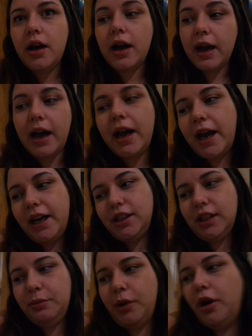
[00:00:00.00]

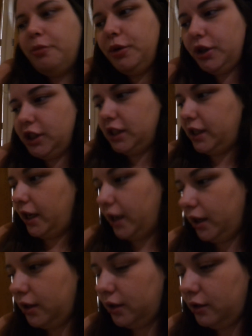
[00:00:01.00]
actually bought a book today
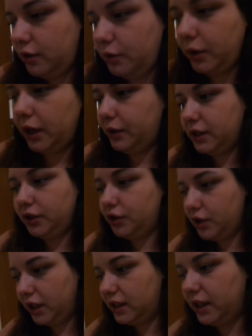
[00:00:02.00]
when I was in the
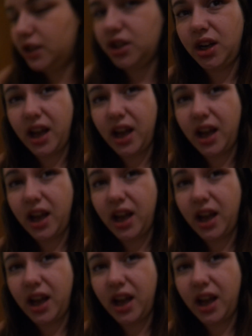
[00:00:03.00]
train station.